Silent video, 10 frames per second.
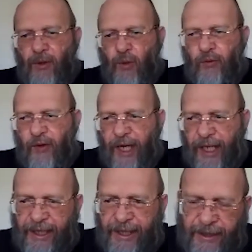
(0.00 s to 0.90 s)
to
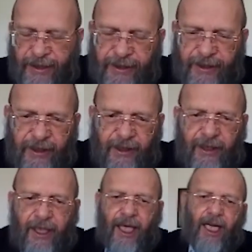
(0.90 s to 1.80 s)
find
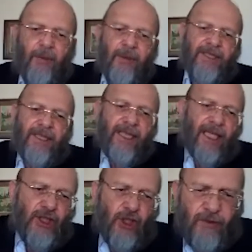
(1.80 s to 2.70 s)
a
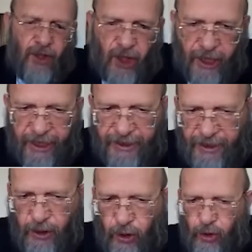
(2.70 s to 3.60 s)
representation of the Lorentz
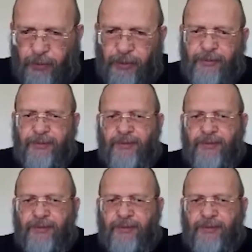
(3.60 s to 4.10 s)
group